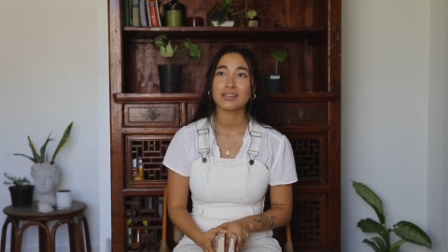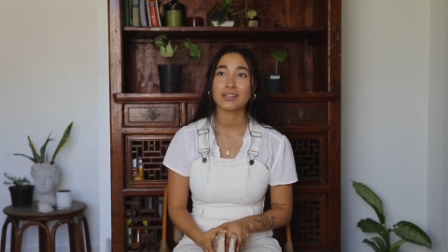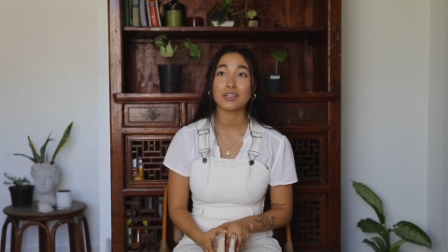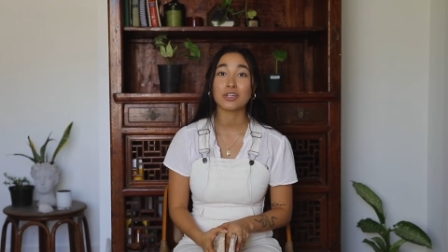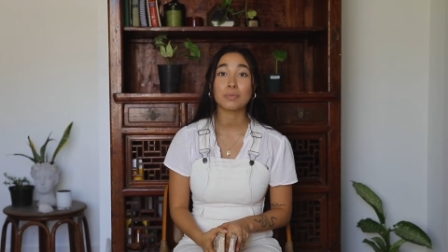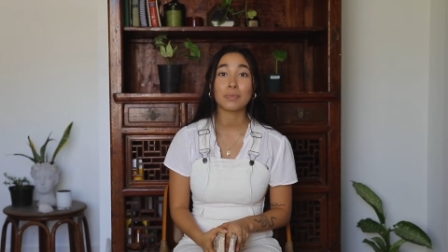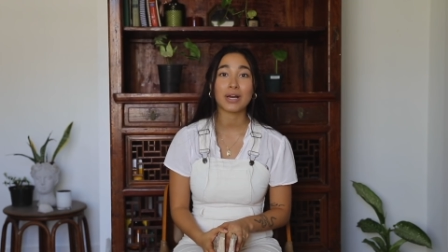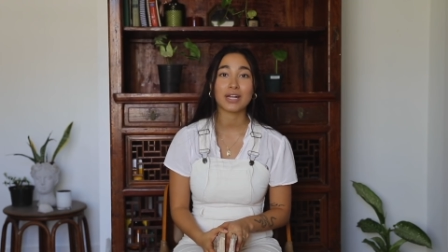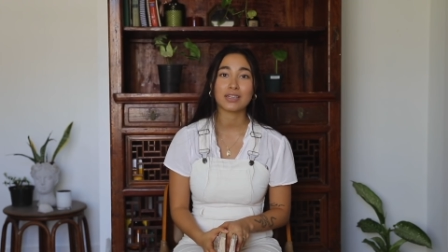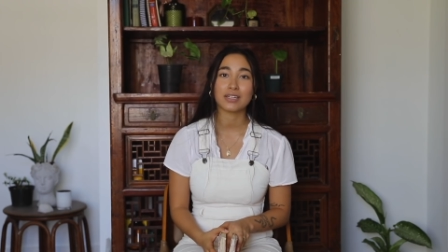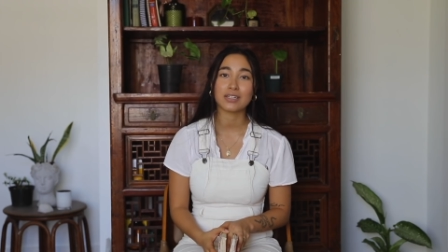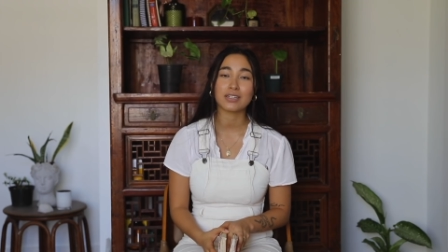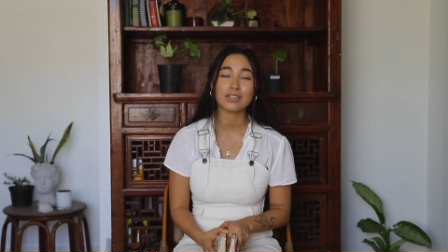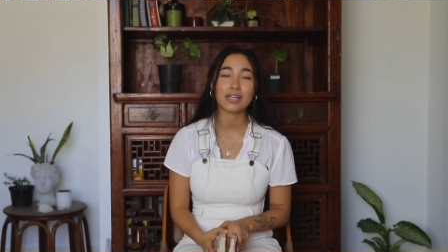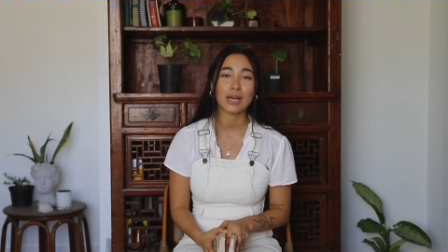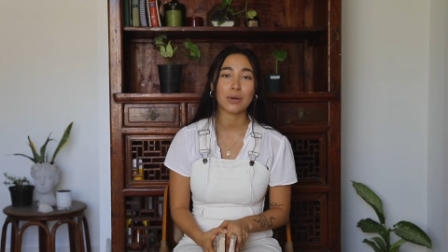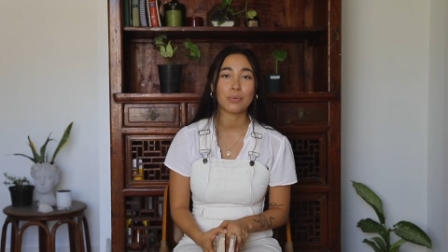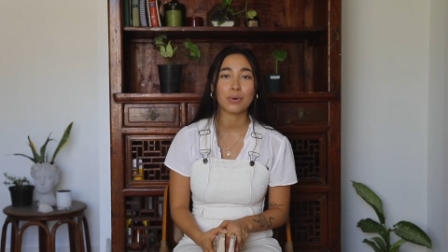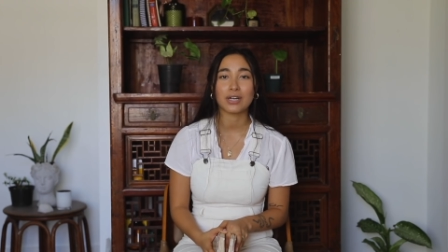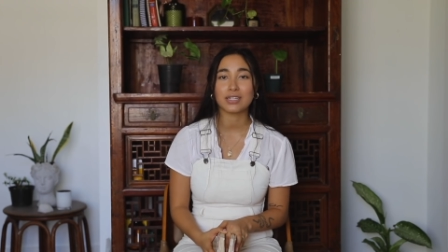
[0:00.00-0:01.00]
little by
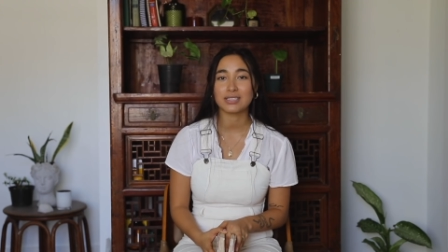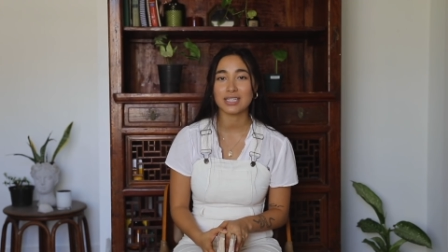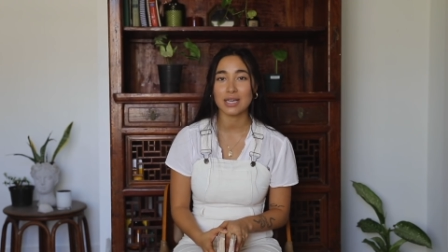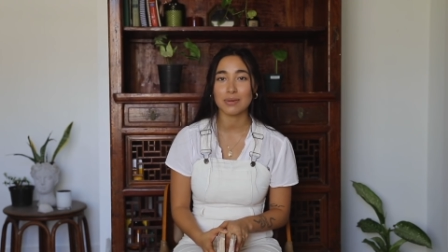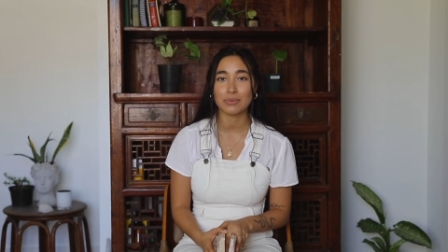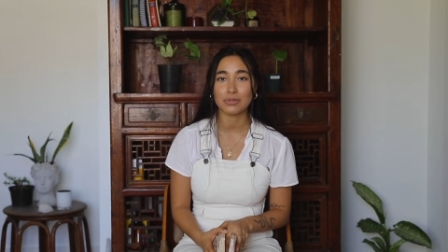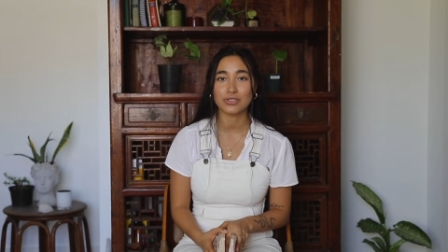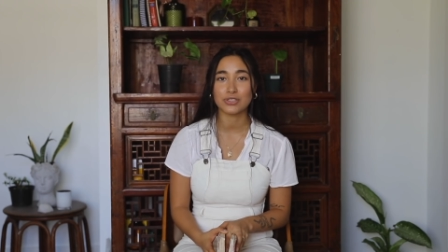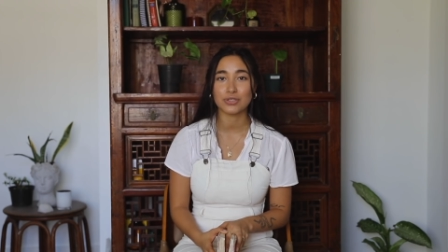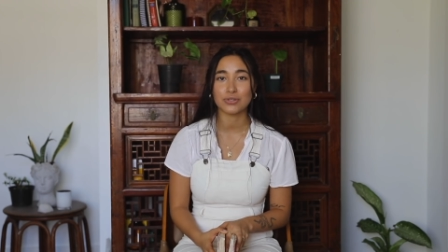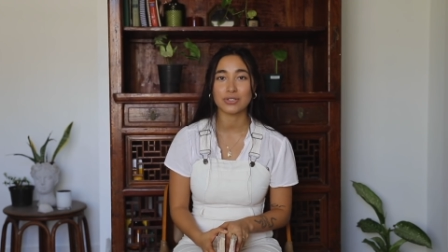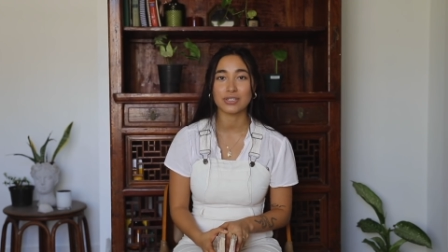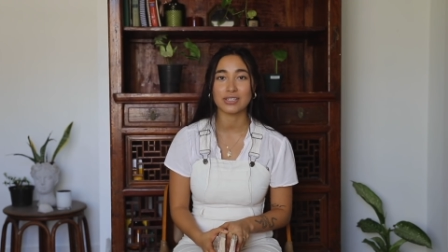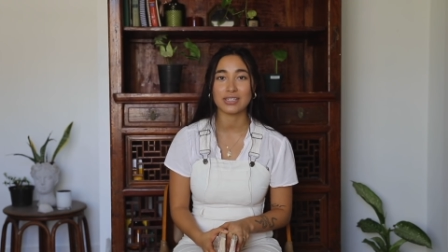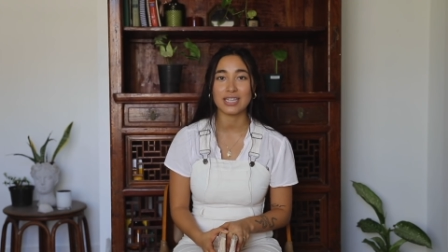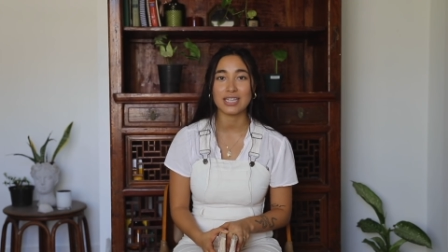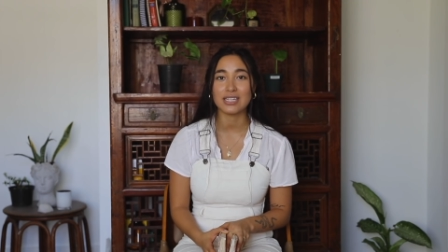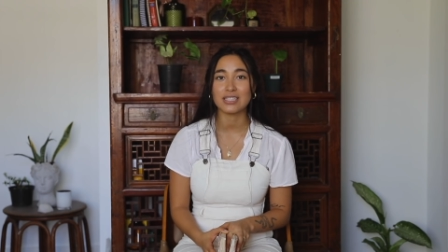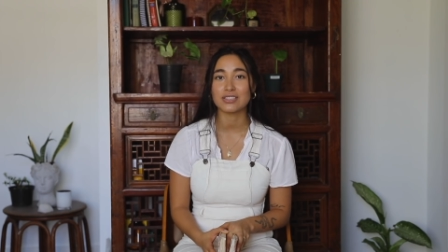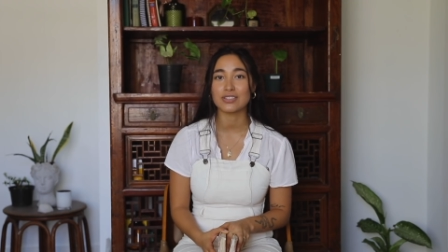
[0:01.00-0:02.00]
little, I was able to
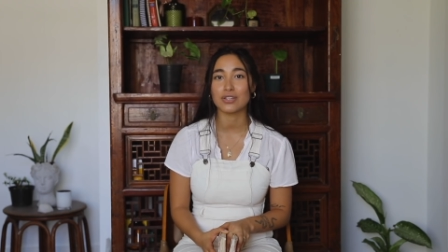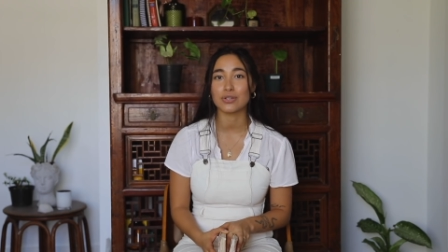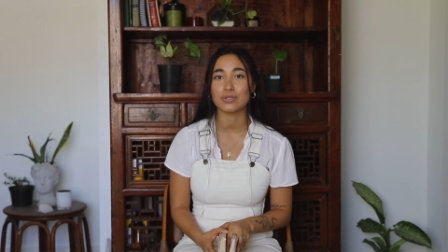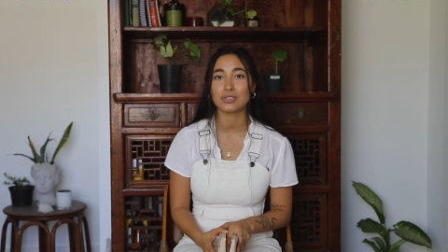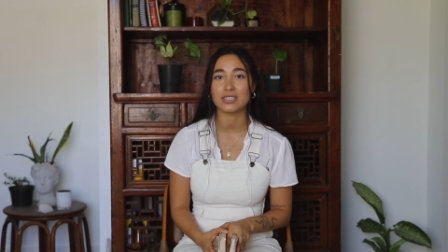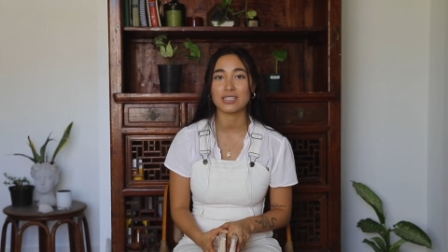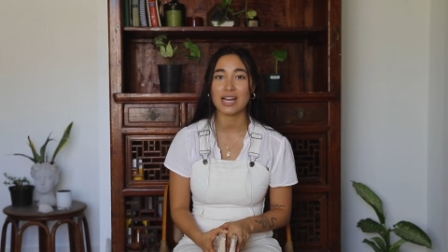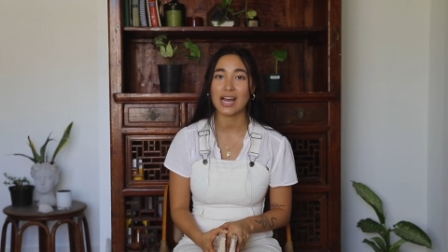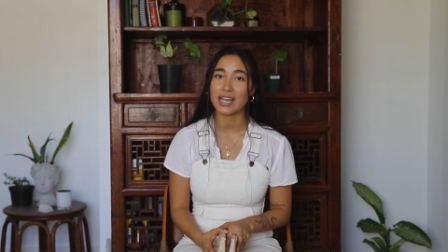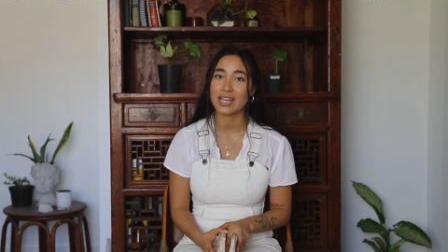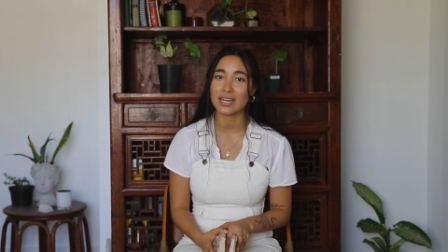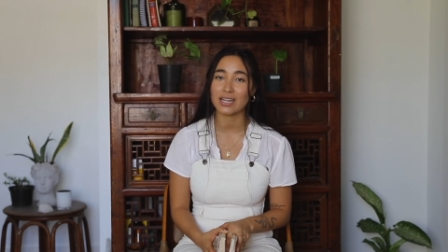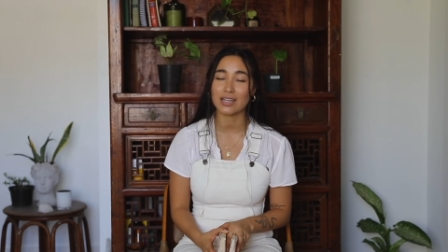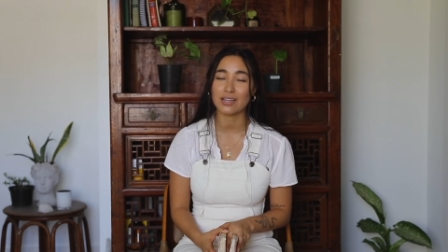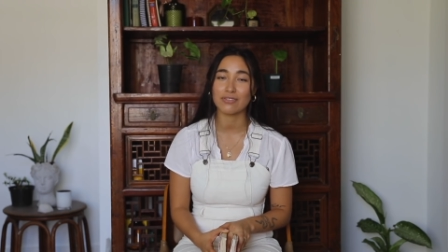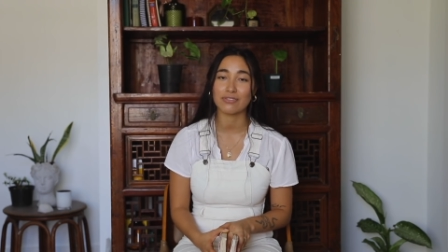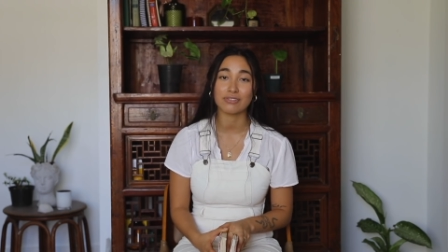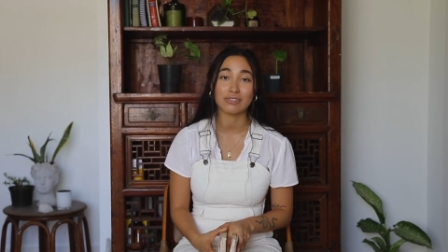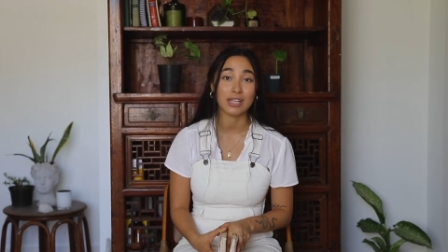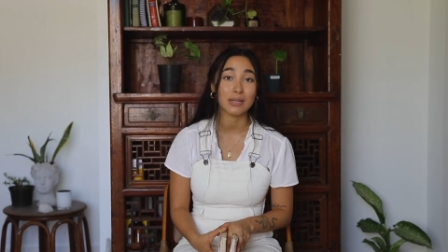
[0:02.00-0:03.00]
release those
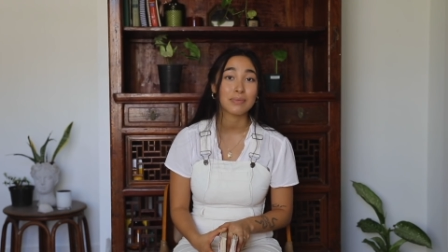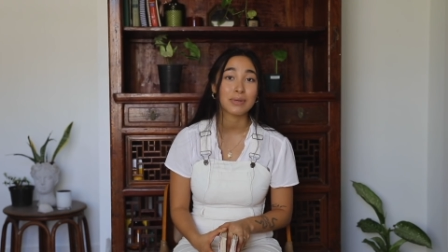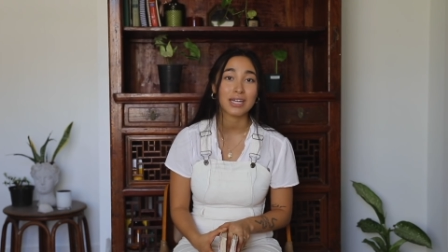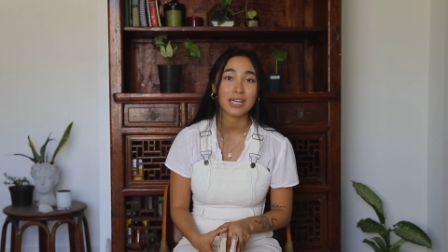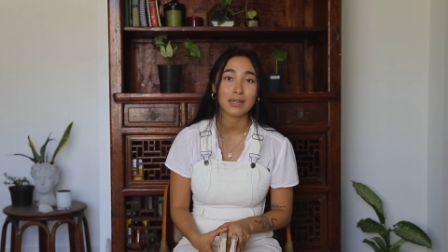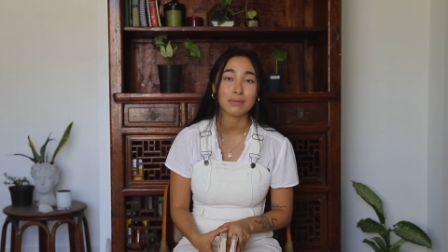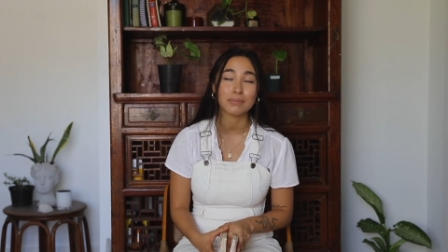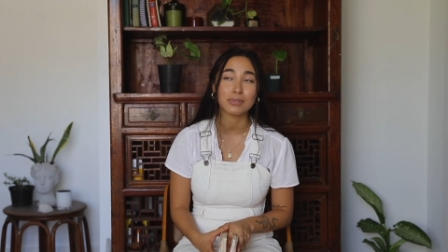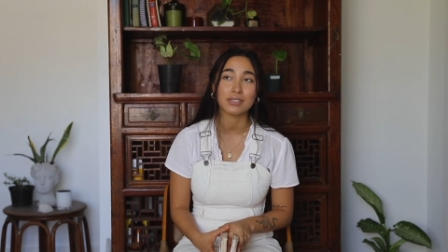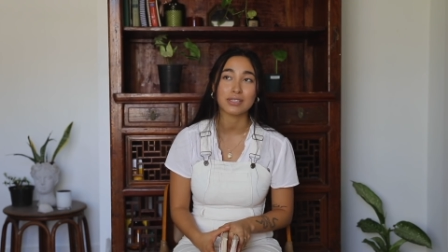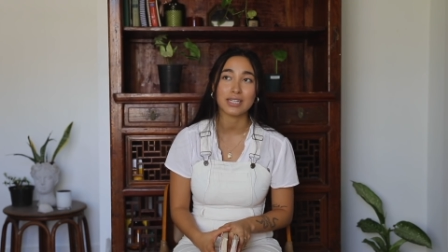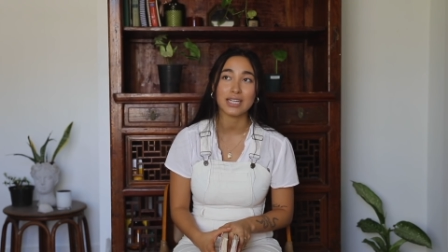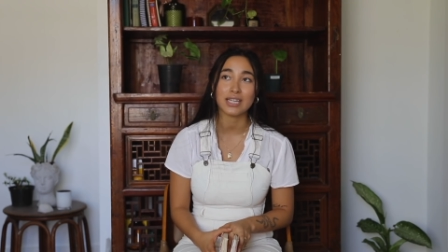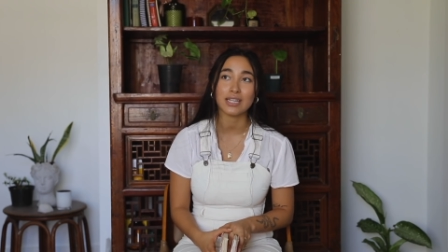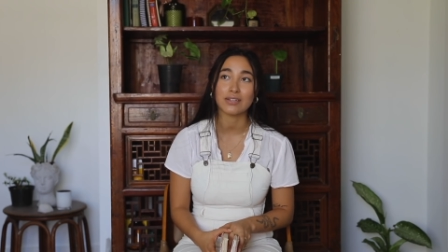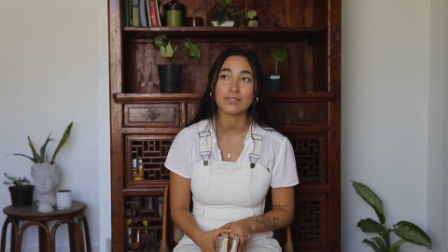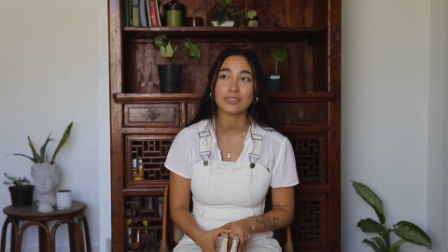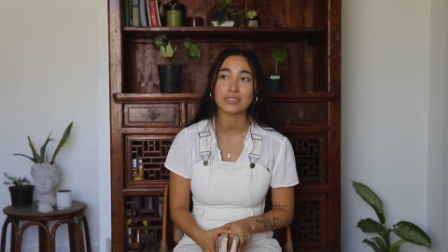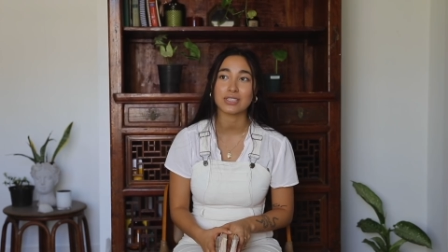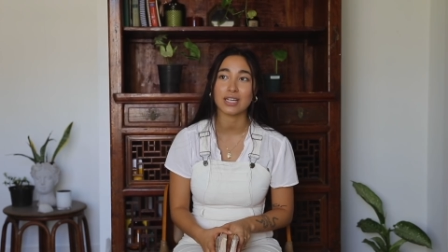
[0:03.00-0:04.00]
negative, limiting
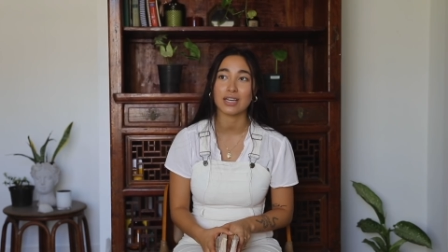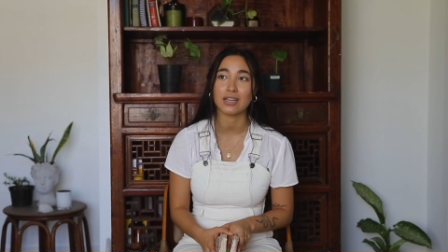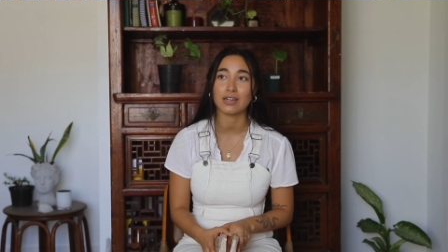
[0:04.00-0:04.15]
beliefs.